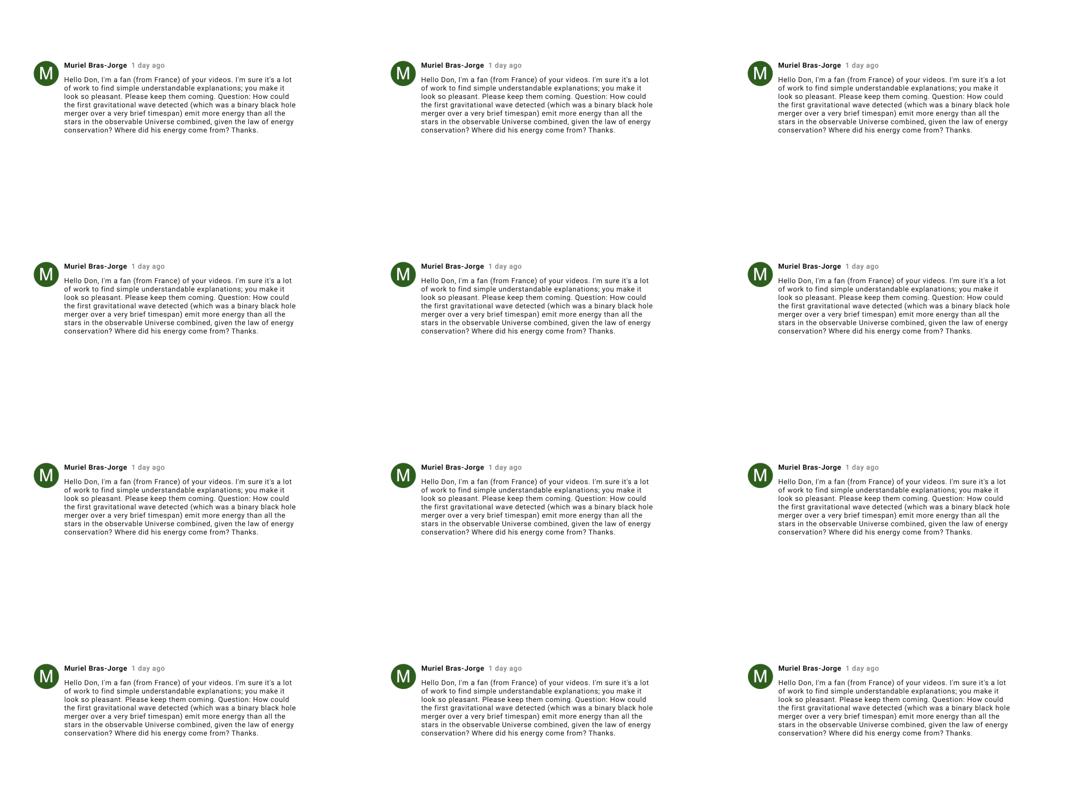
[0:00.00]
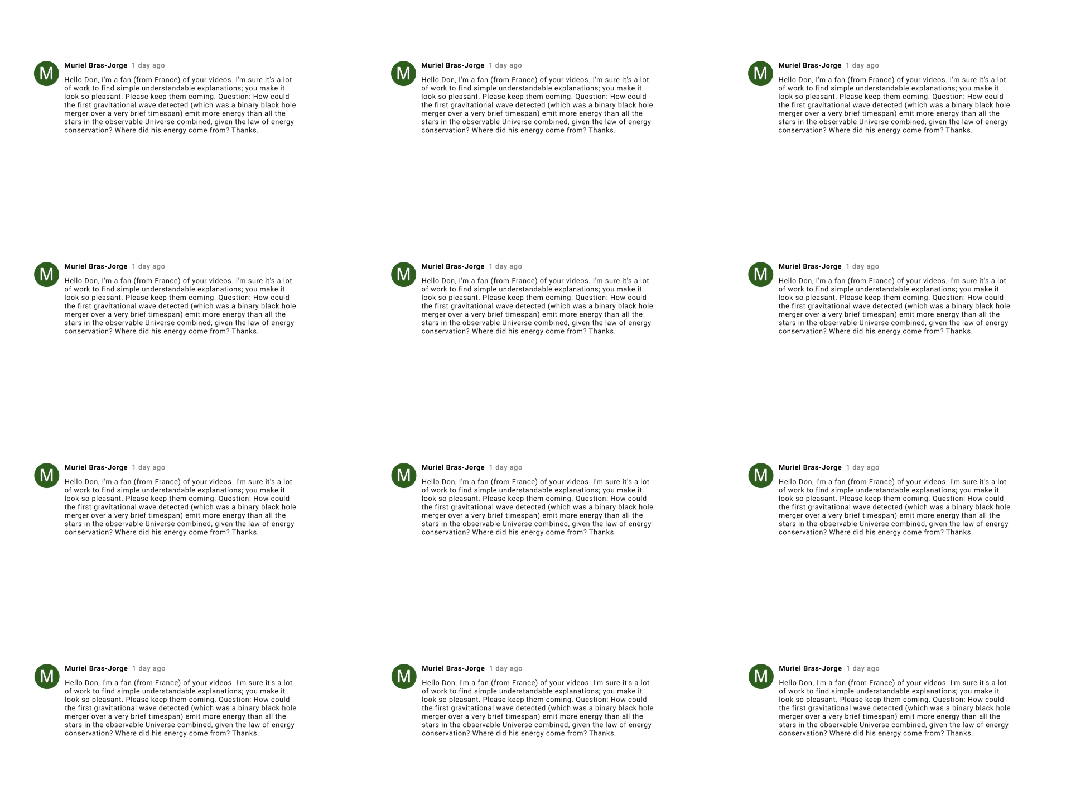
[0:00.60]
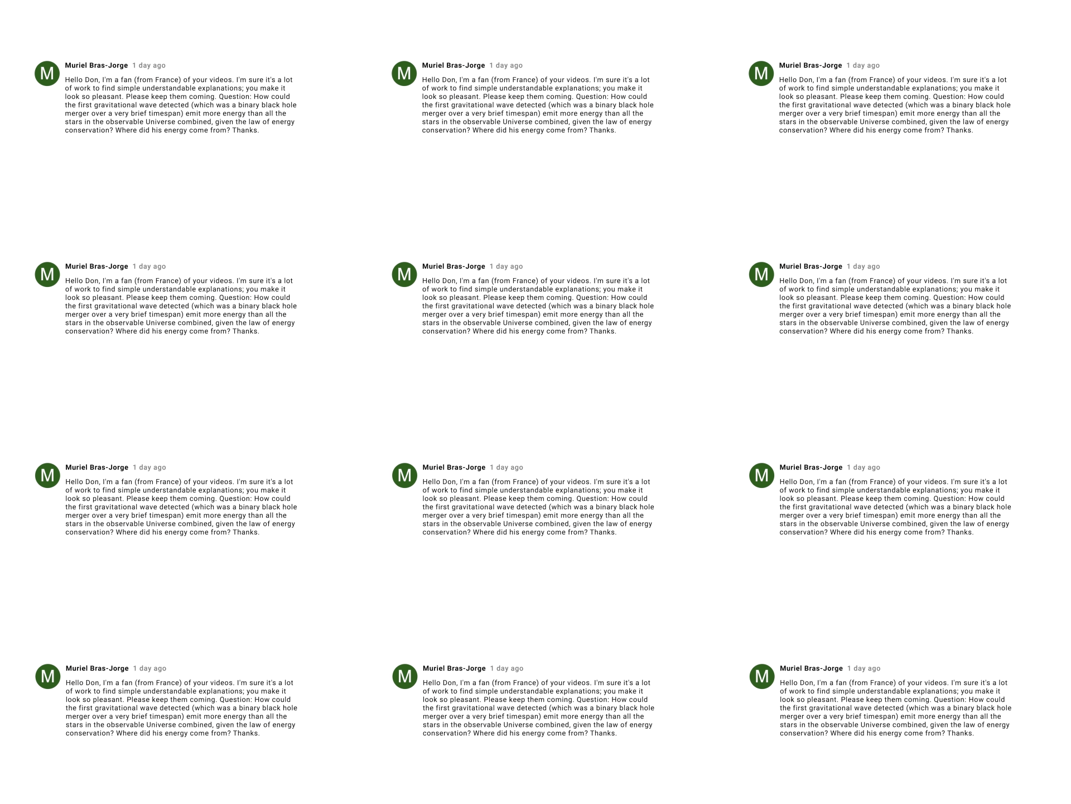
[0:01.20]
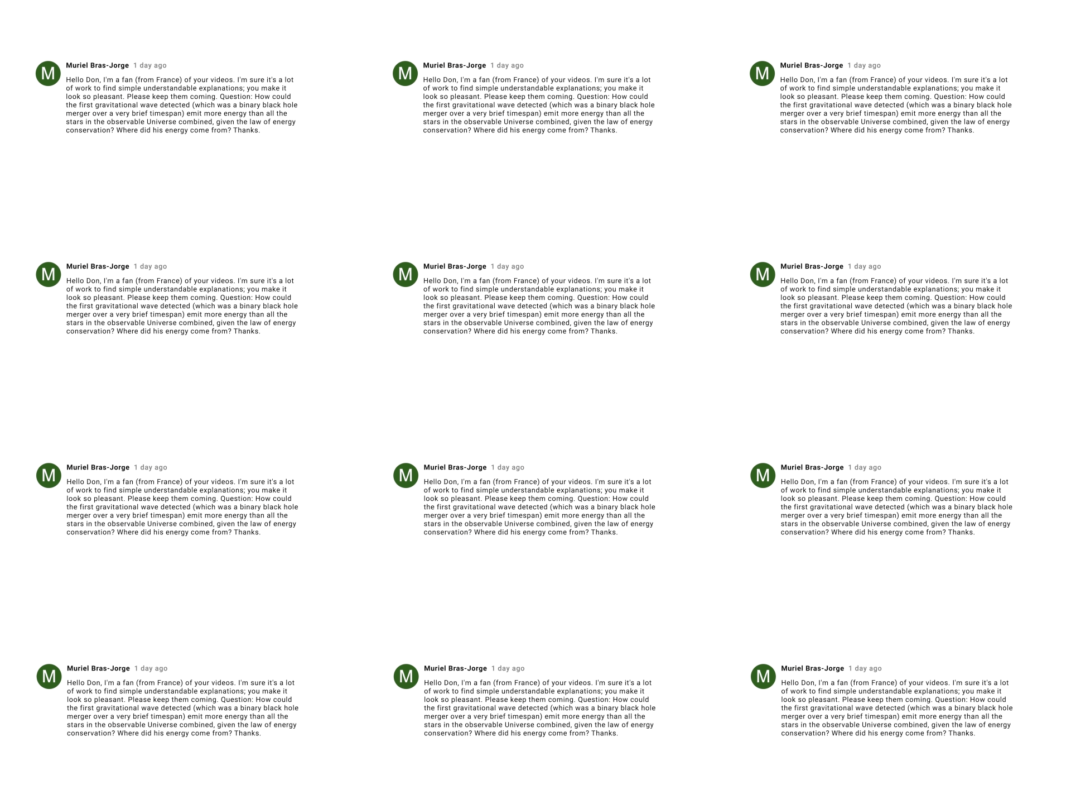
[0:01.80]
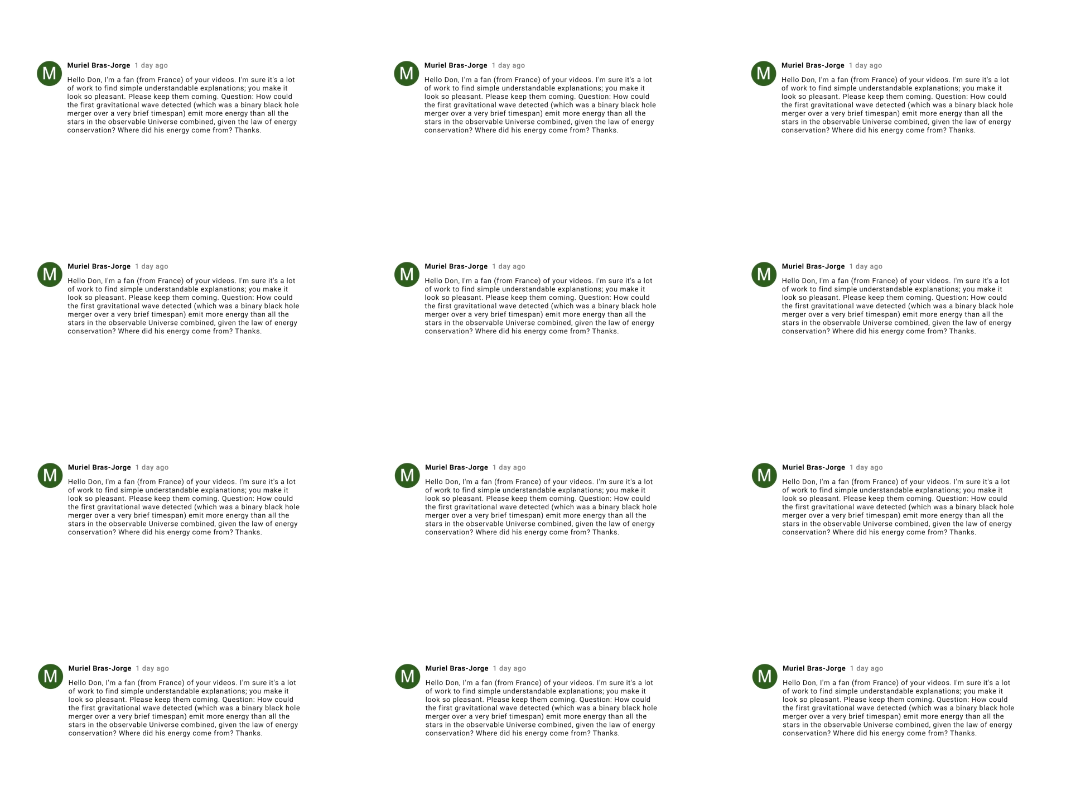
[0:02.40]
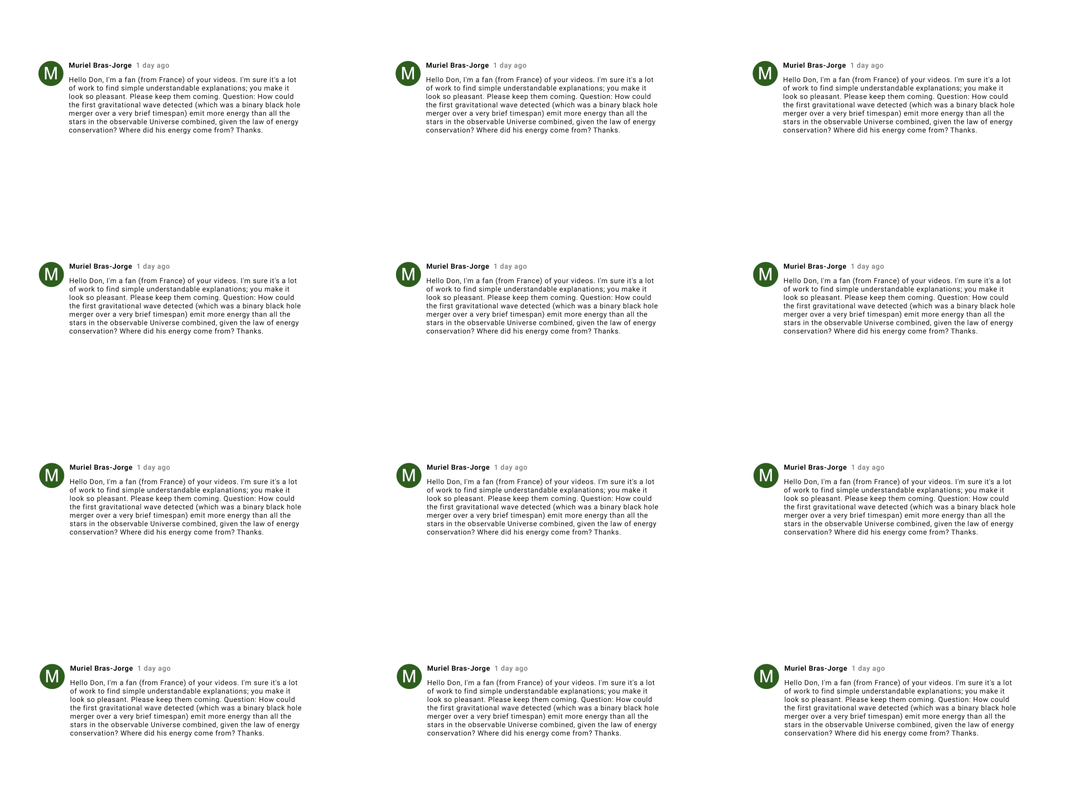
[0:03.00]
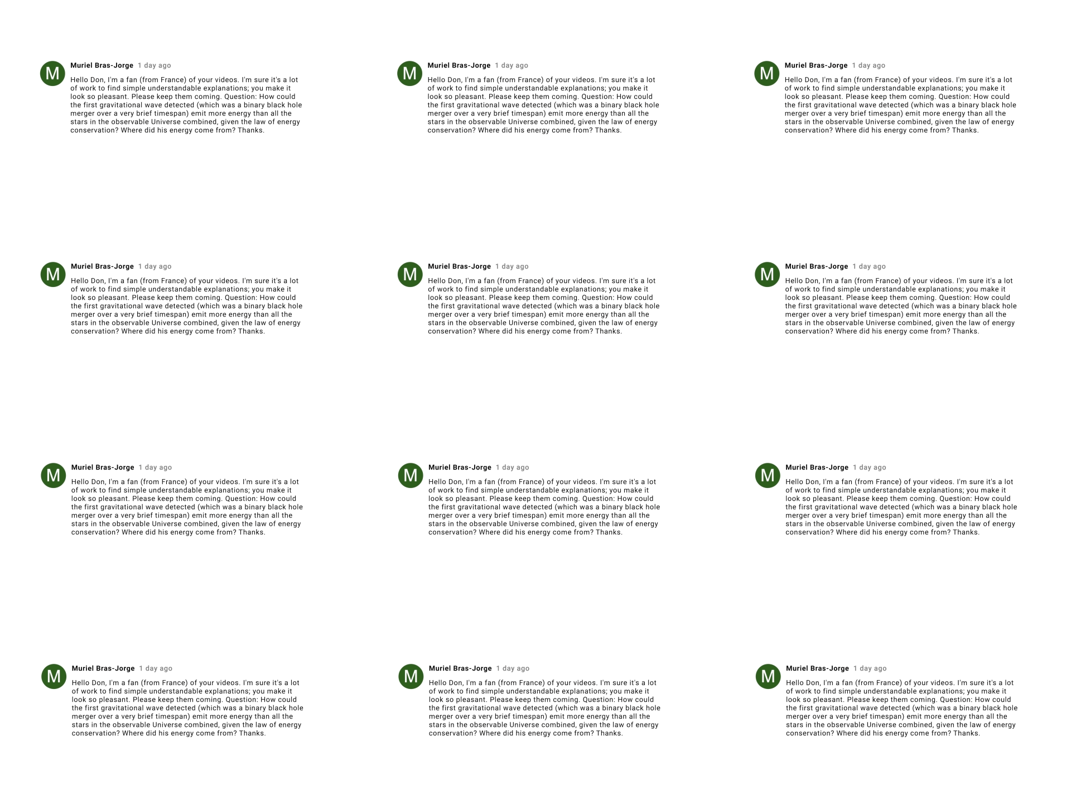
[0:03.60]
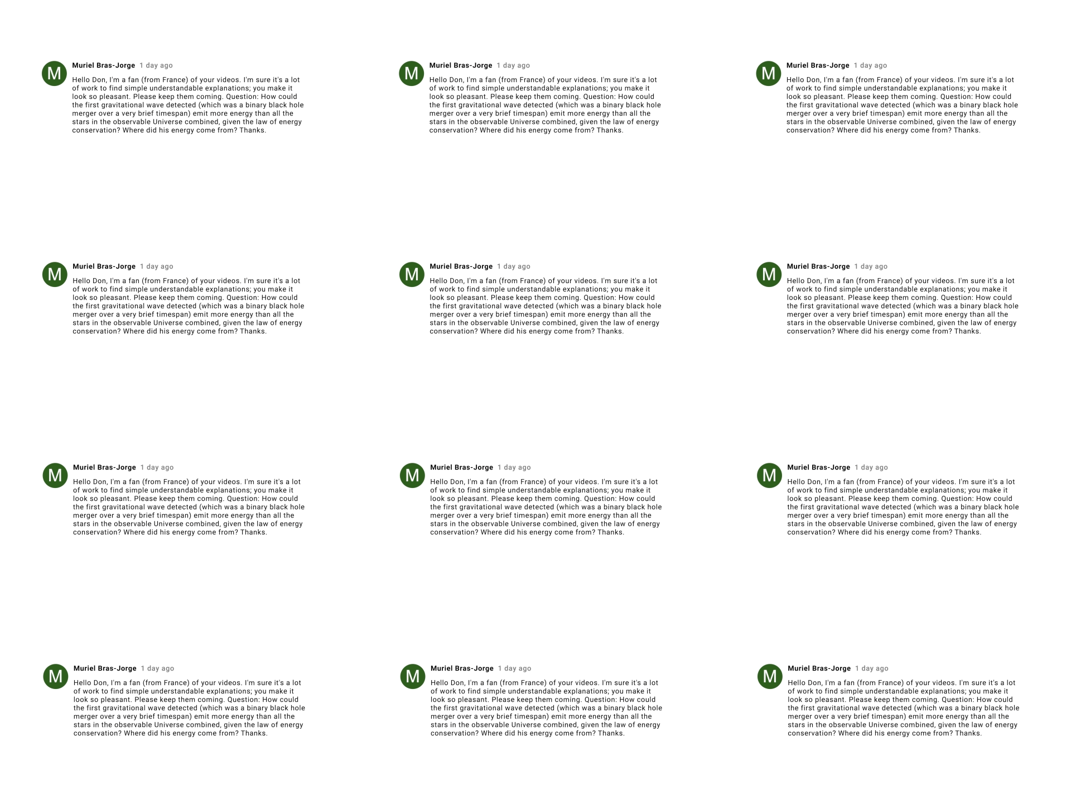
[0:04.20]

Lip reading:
(no speaker visible)